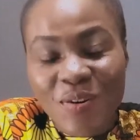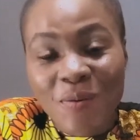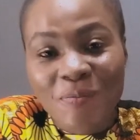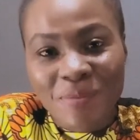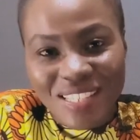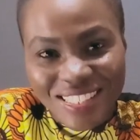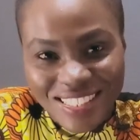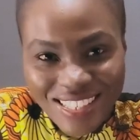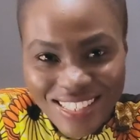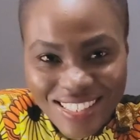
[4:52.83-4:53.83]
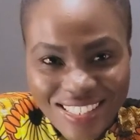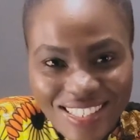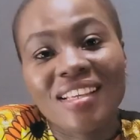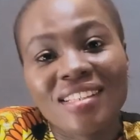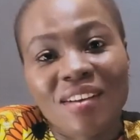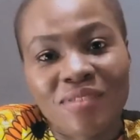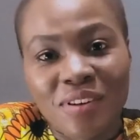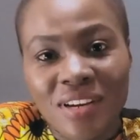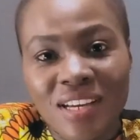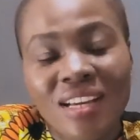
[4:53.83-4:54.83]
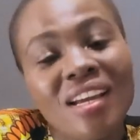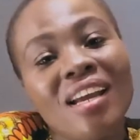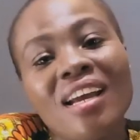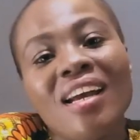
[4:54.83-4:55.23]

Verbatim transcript: Competitors. These are very